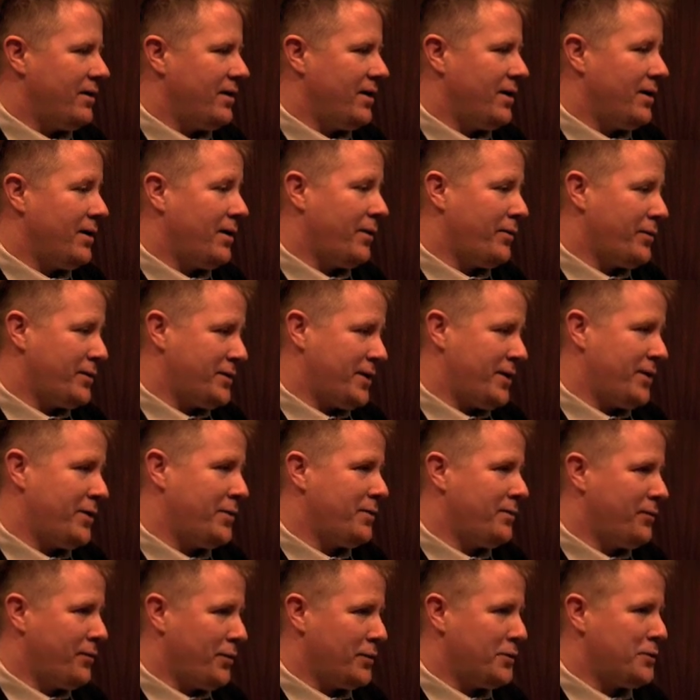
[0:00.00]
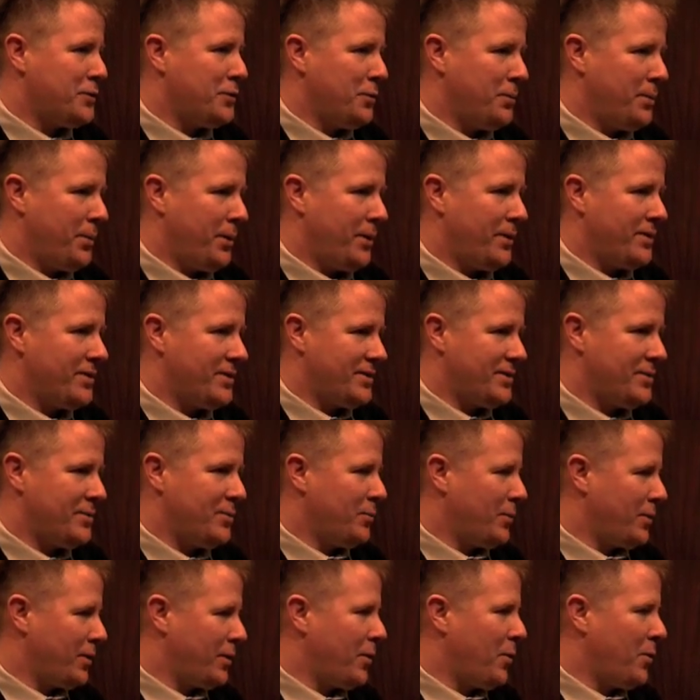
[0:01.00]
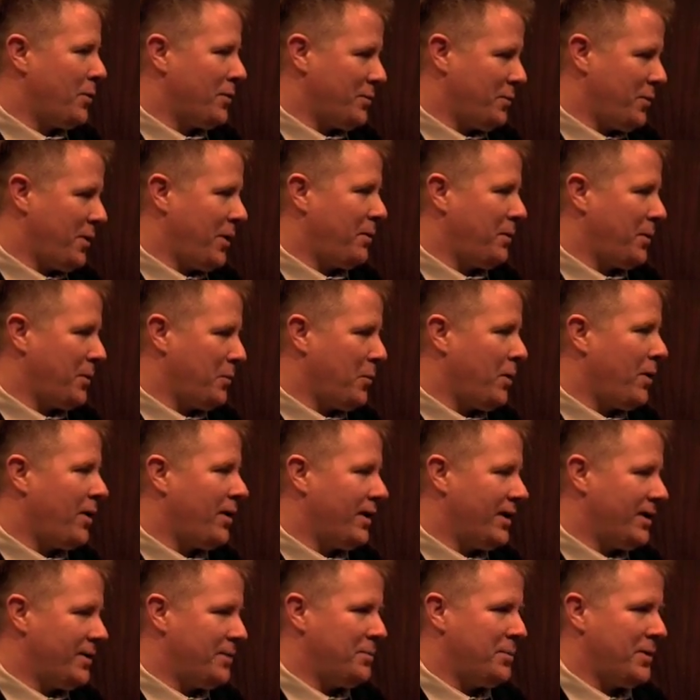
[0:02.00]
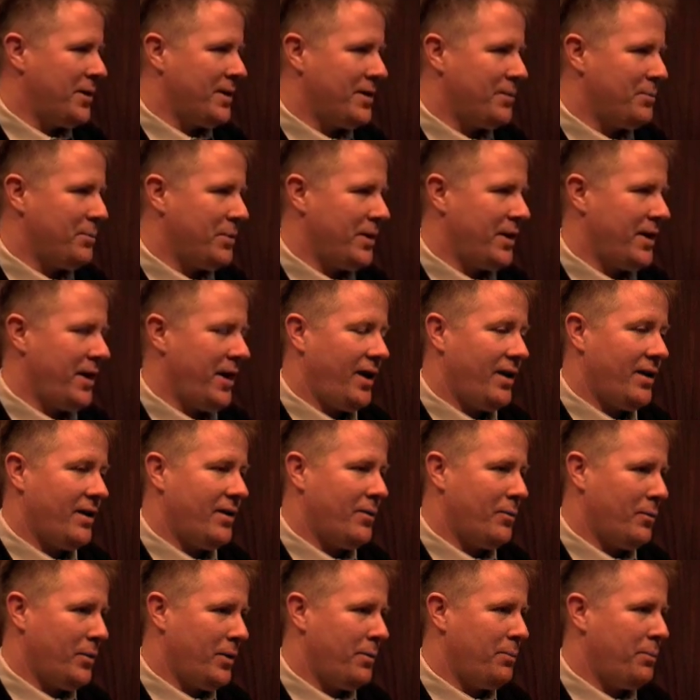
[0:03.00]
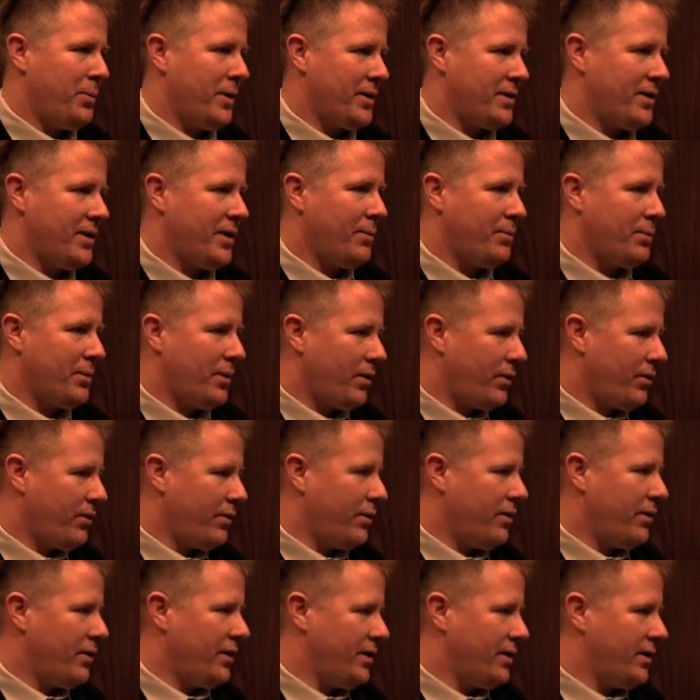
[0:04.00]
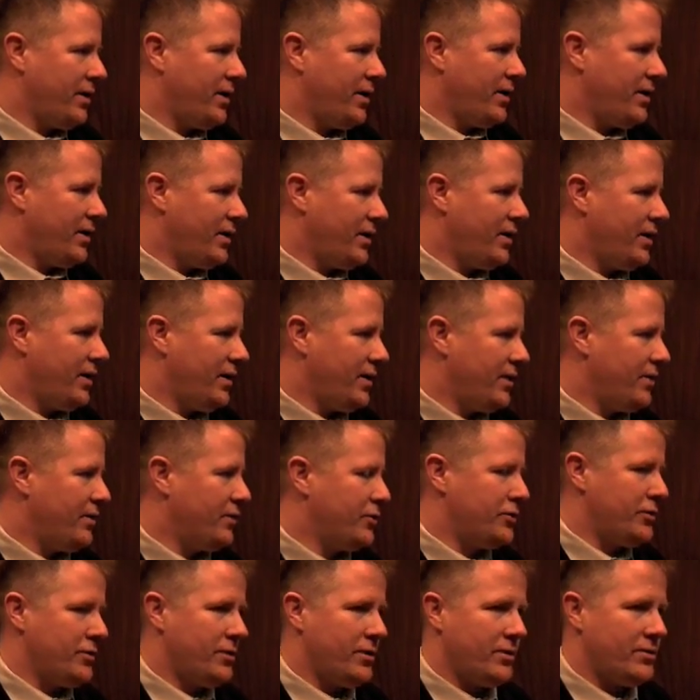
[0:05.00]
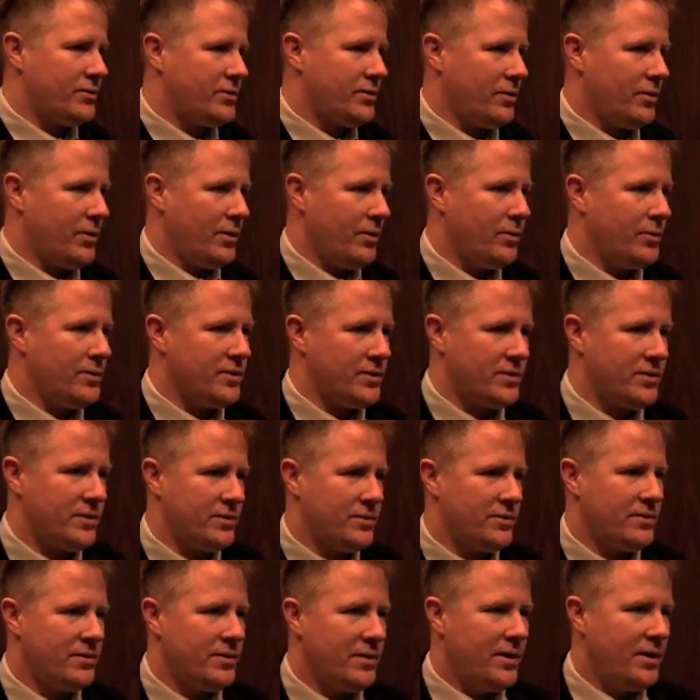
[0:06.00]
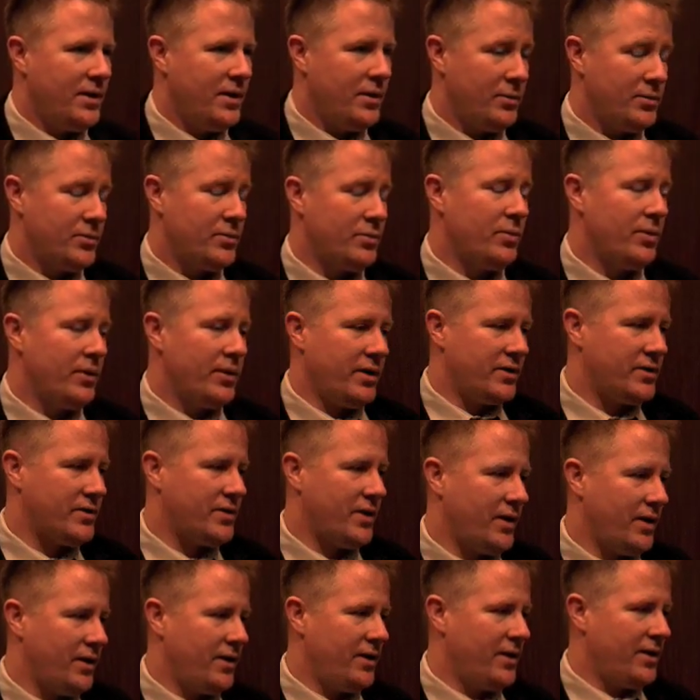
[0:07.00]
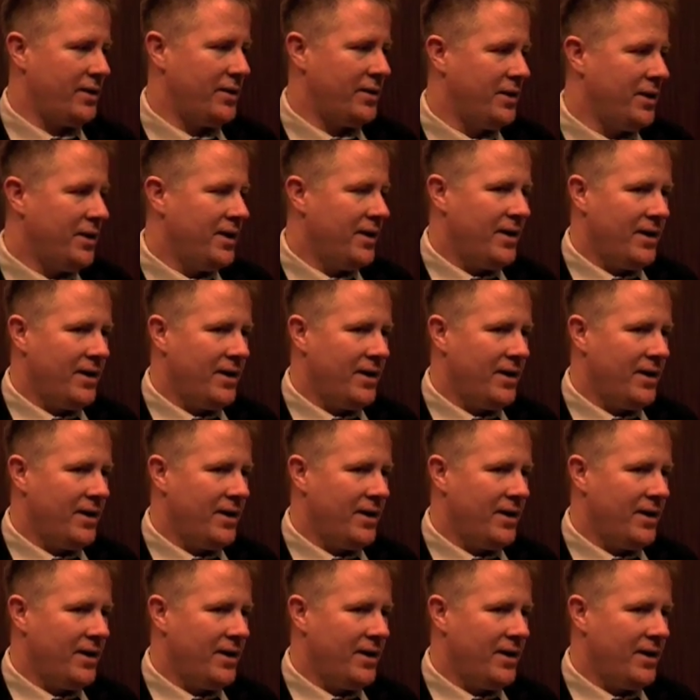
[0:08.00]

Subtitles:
Obviously, the first two periods weren't going the way we wanted, but Canada really picked it up in the third and into the shootout. So it was really exciting, and